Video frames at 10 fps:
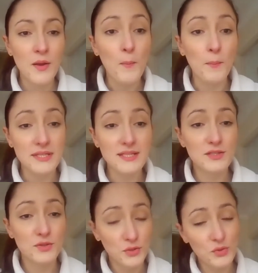but
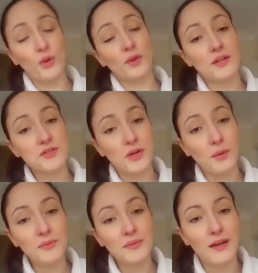since you took on that
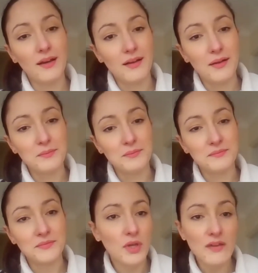job,
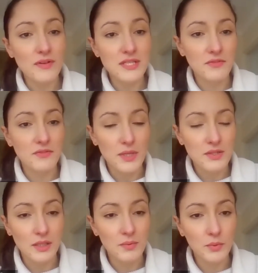um, you gave us
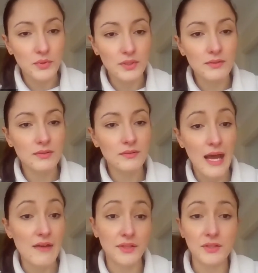information that we wouldn't
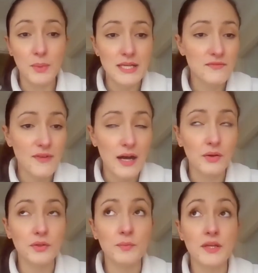have otherwise
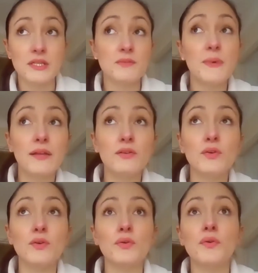found because it's brand
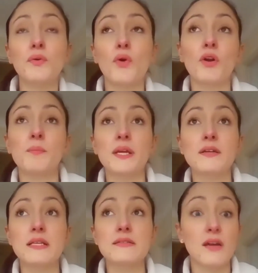new or
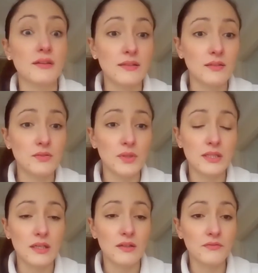because it's not that
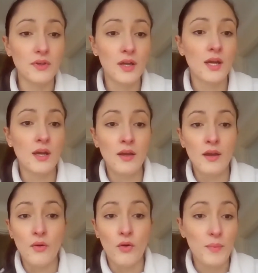intuitive
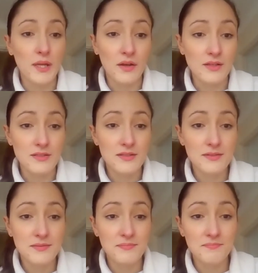or
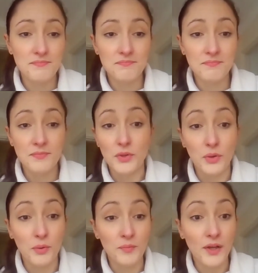because, you
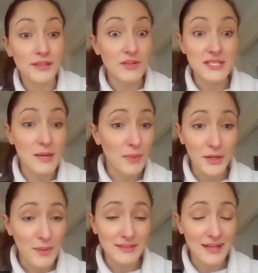know, not every
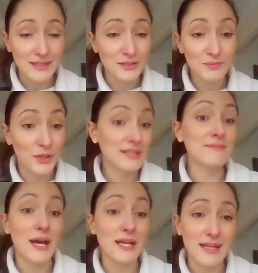supplier might tell, might,
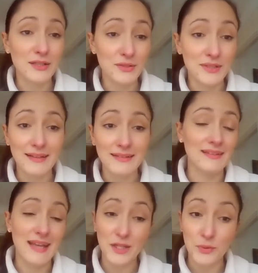might tell you that
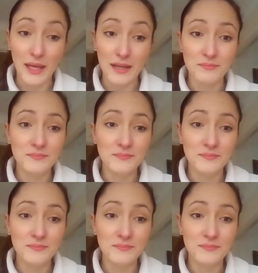in that way.